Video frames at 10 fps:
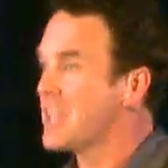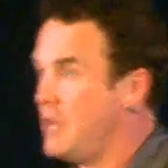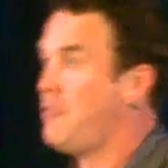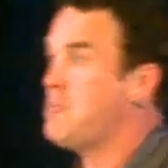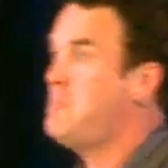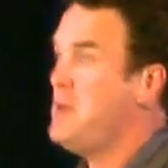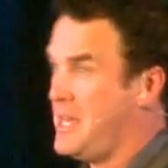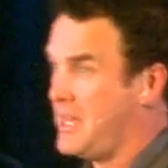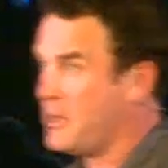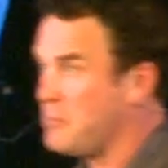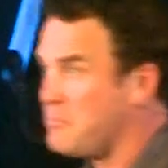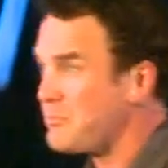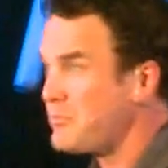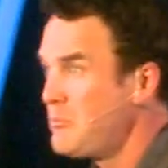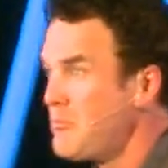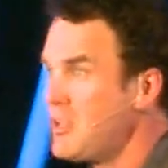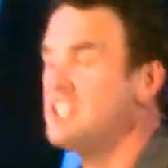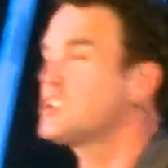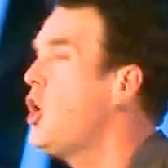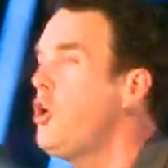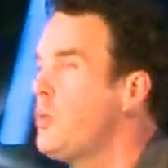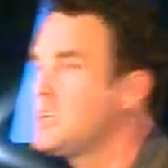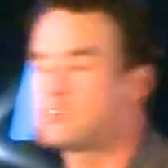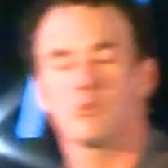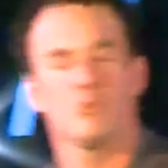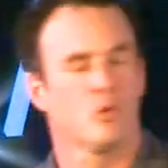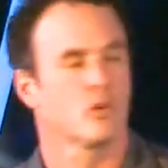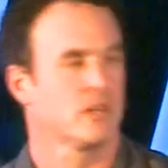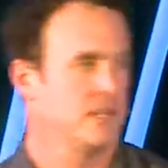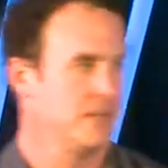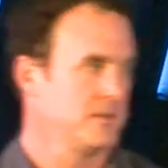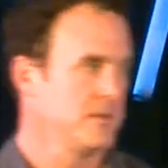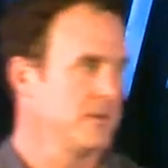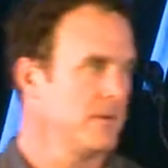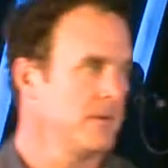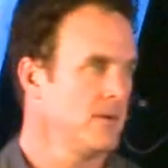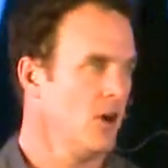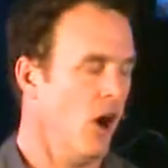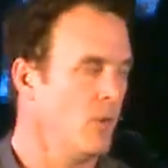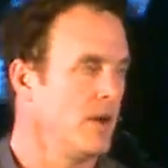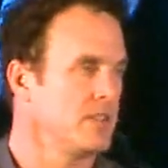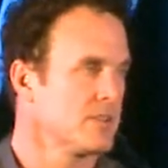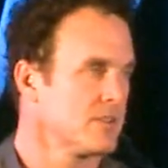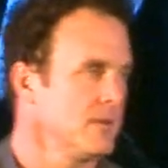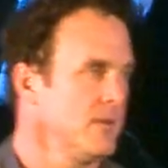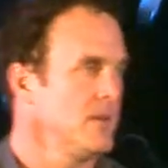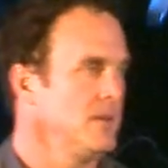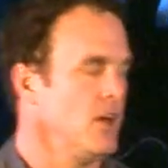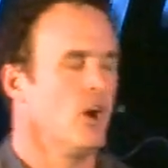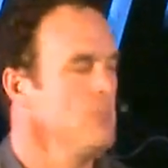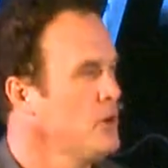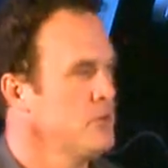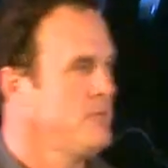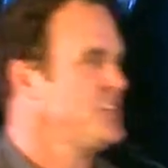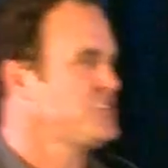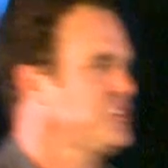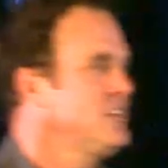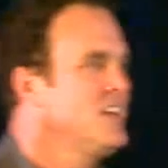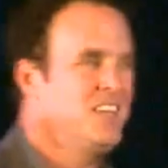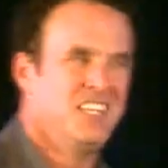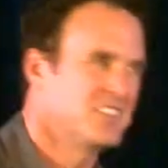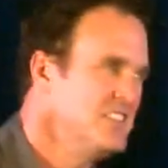Giving big is always rewarded. Always. Now, our motivation is